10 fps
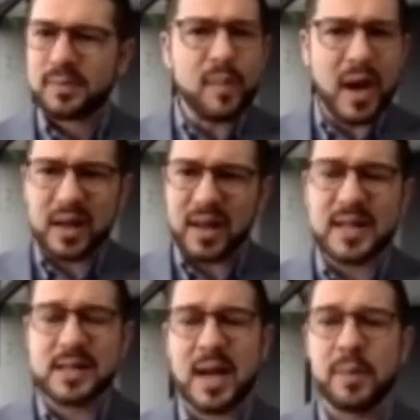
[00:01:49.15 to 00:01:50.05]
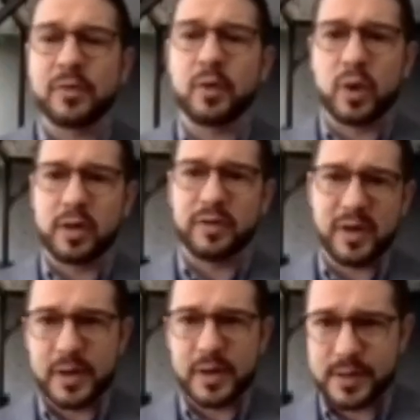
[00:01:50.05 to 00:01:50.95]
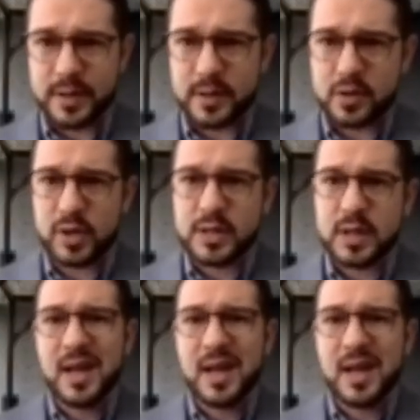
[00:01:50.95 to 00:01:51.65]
My clients come from really various industries.